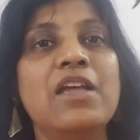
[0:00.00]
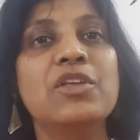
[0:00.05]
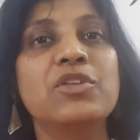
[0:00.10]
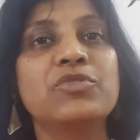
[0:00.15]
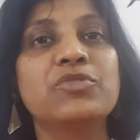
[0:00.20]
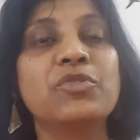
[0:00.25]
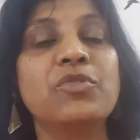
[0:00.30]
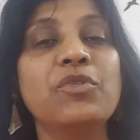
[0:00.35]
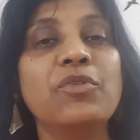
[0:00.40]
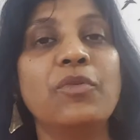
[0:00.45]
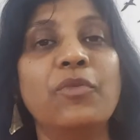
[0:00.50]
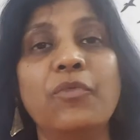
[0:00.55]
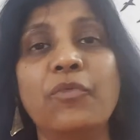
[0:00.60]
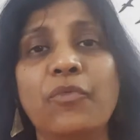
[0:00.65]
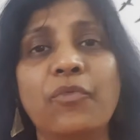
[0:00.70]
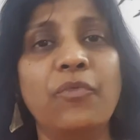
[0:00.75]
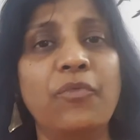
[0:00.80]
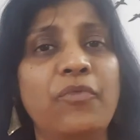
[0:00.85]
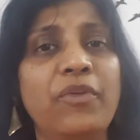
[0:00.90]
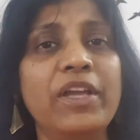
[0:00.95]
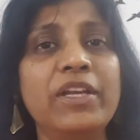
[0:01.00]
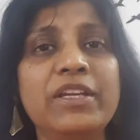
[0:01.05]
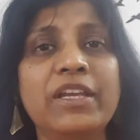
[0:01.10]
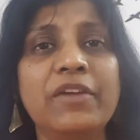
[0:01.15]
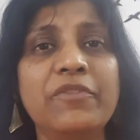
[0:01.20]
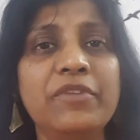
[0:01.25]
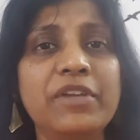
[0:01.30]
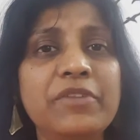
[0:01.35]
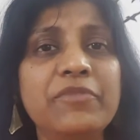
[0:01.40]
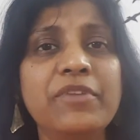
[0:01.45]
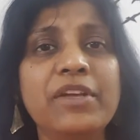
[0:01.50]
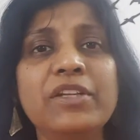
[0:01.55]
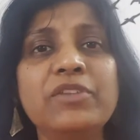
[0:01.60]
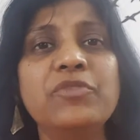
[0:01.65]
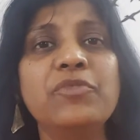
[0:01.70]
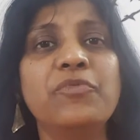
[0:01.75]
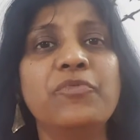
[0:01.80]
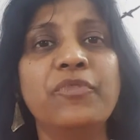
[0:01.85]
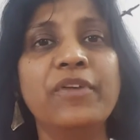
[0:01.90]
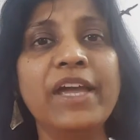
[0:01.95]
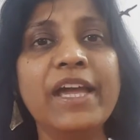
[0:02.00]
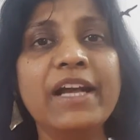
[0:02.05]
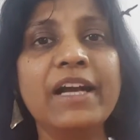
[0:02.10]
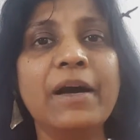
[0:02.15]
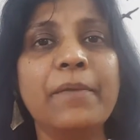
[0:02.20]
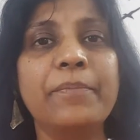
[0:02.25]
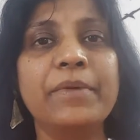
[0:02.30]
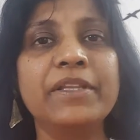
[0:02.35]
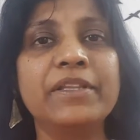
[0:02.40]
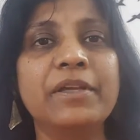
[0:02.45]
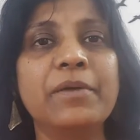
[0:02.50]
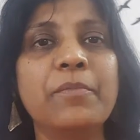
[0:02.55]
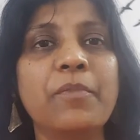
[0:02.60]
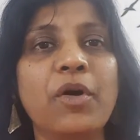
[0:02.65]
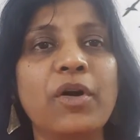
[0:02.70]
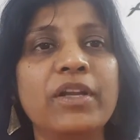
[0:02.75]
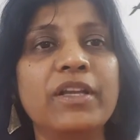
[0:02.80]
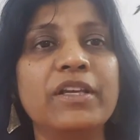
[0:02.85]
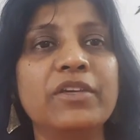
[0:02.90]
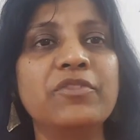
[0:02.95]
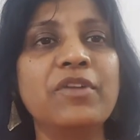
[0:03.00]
So even when you wake up in the morning,